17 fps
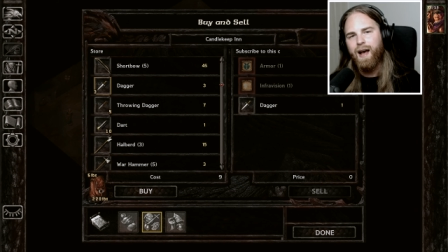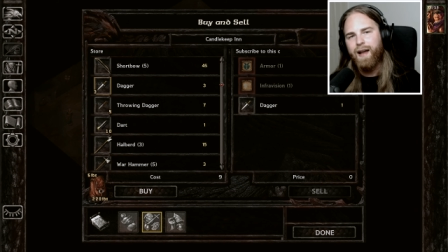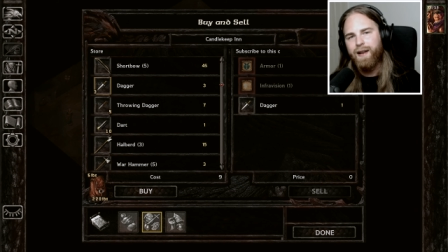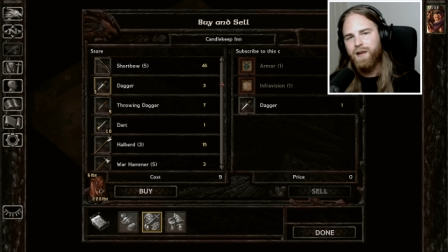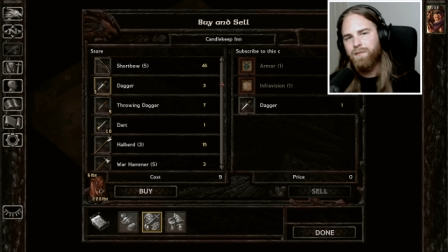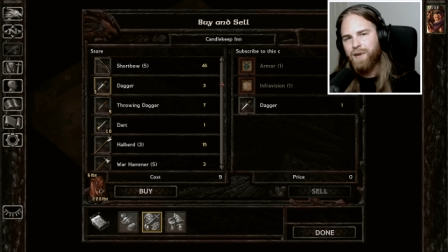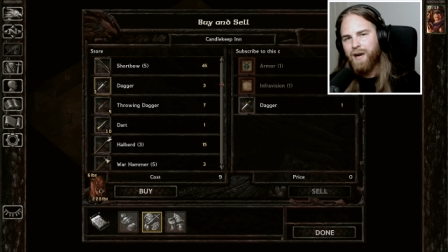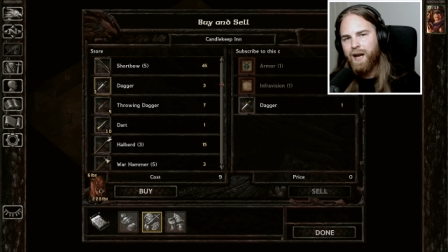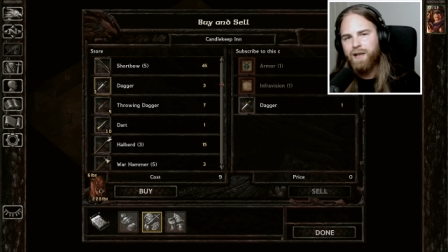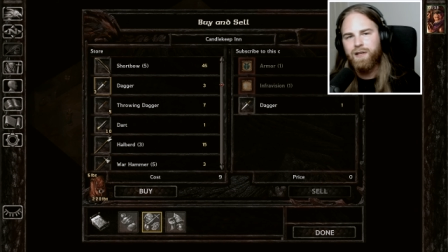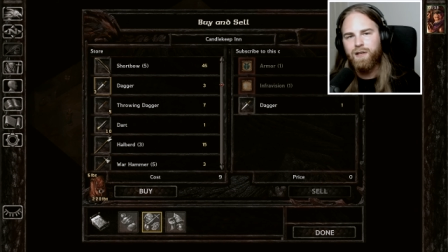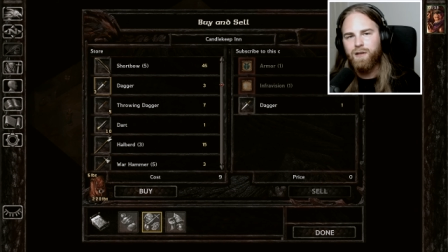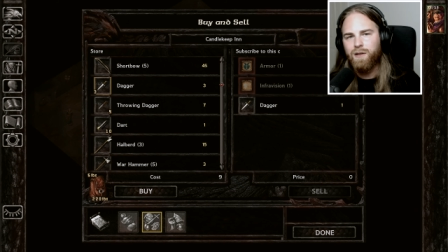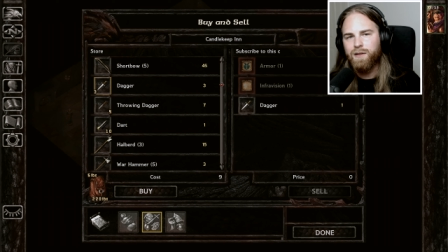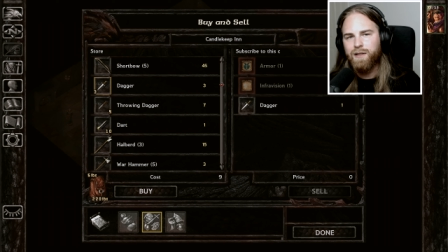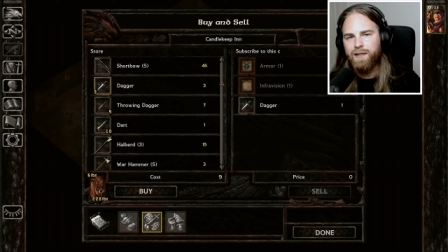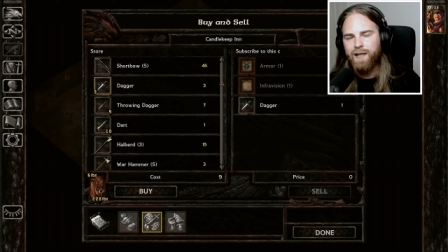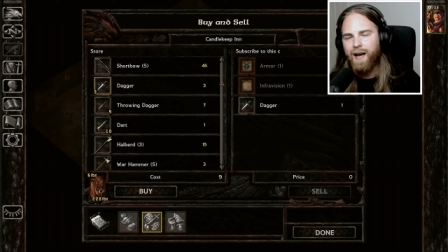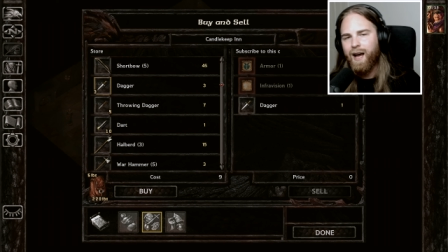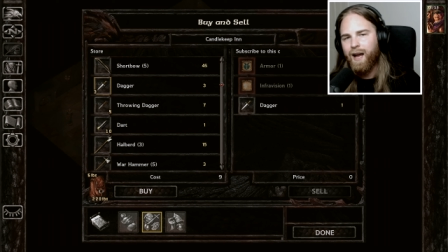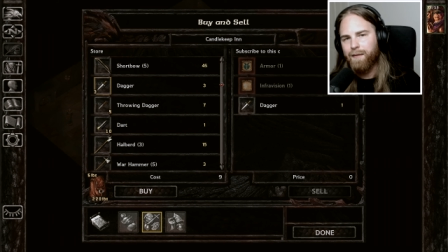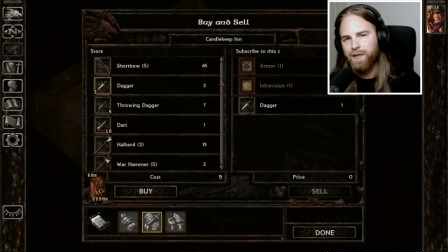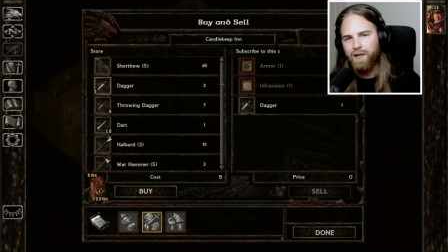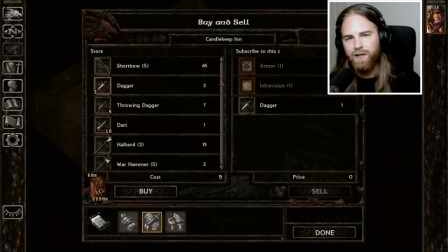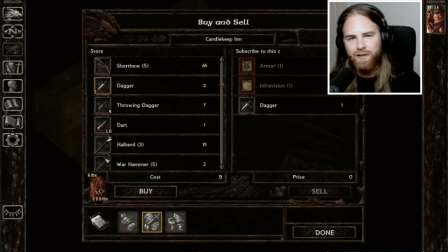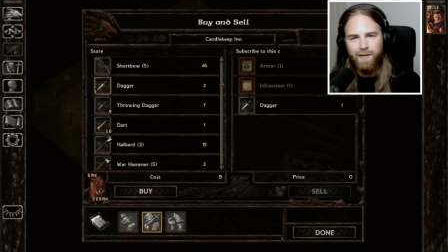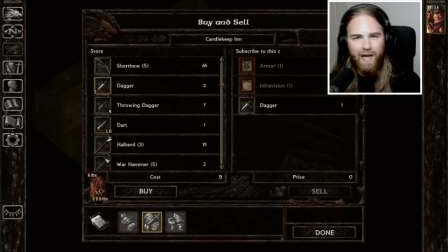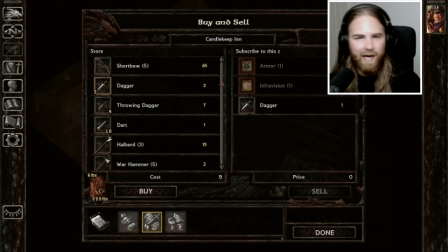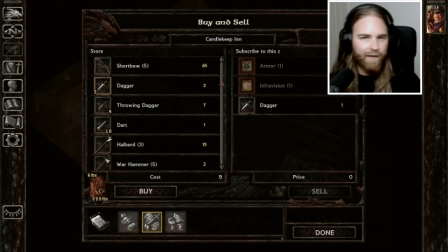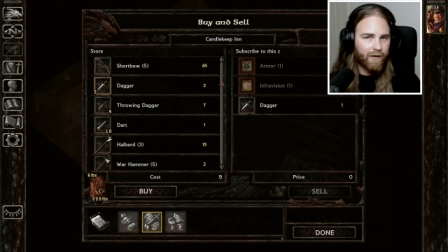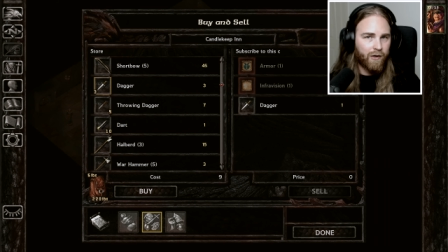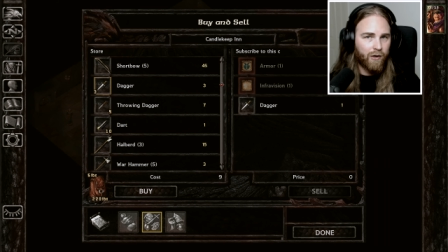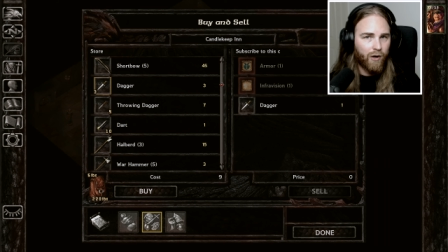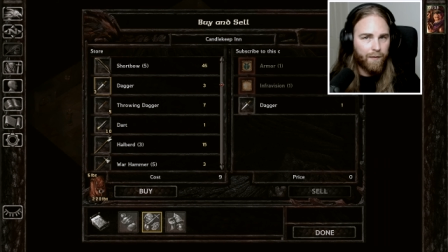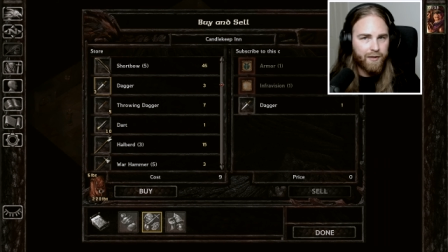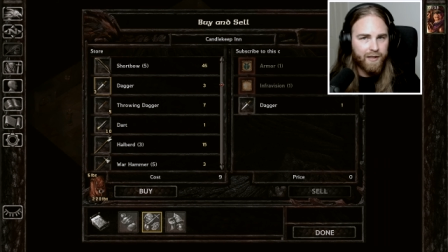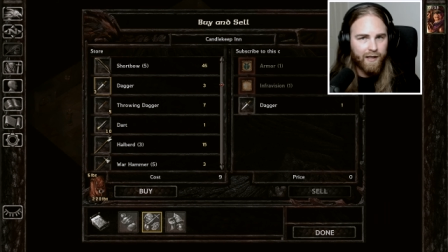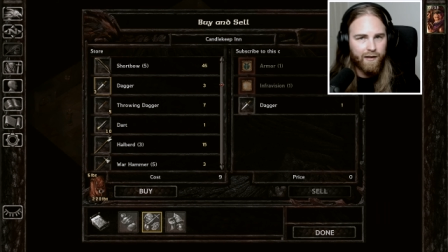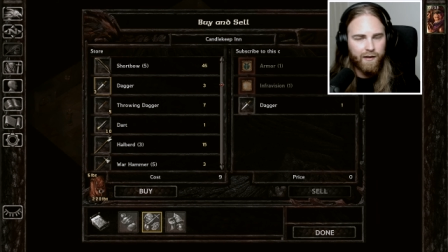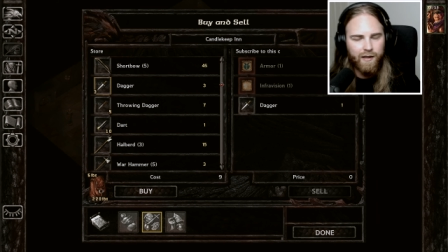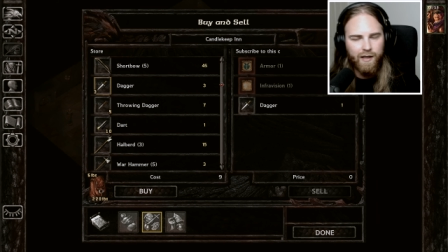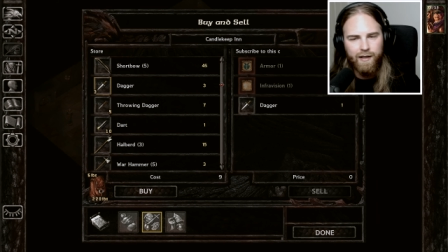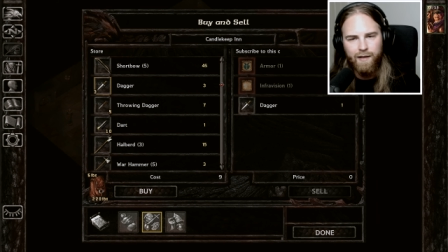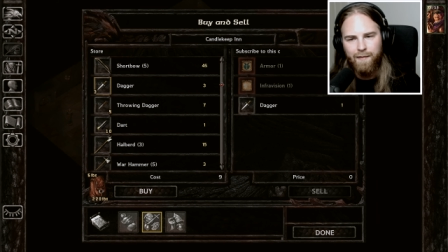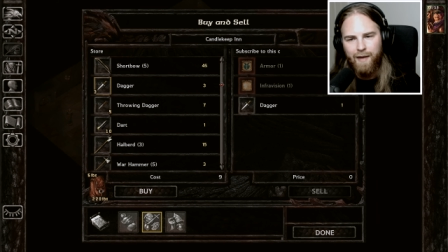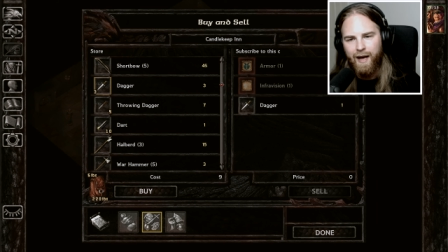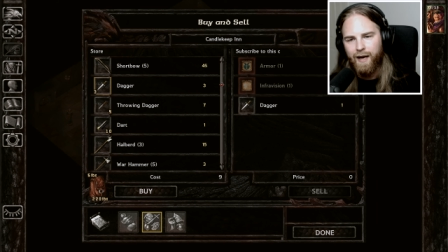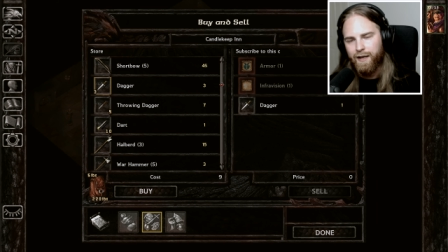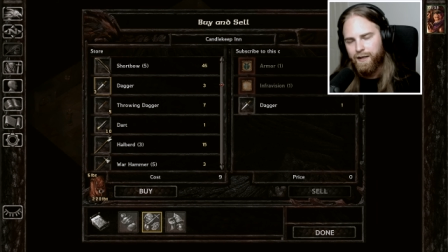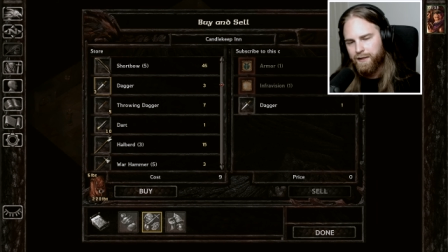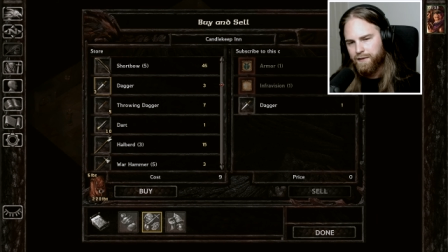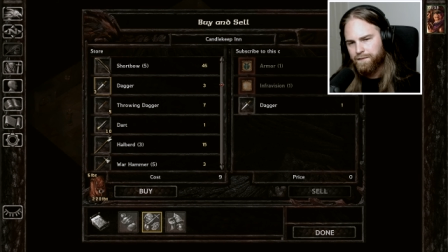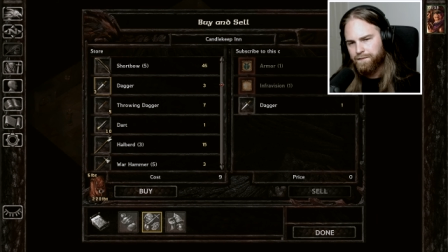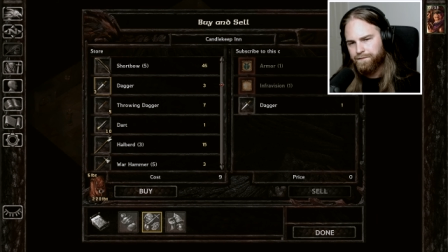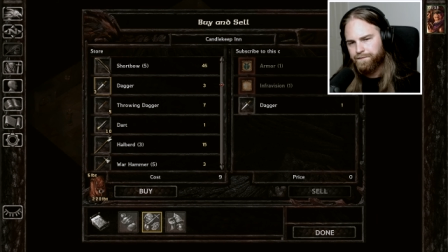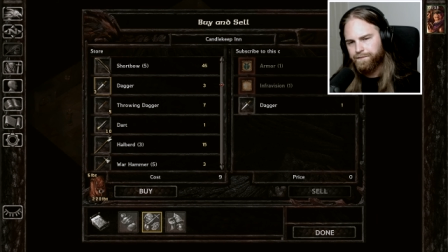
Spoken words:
and it breaks all the time. There's some kind of a corruption in the mines.